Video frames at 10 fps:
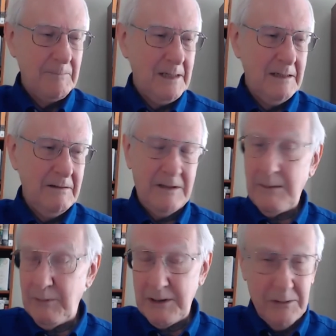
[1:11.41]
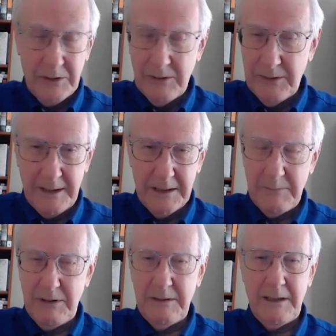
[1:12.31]
a couple of social things
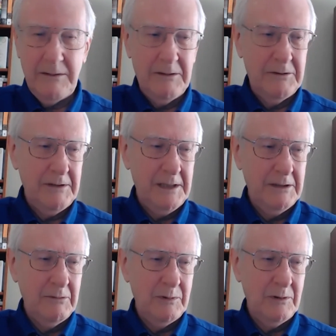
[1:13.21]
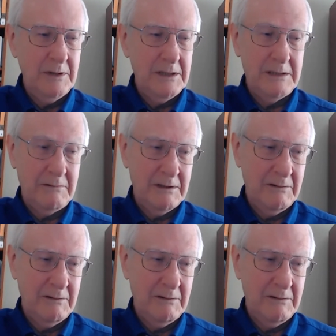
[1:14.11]
about how they're treating their employees.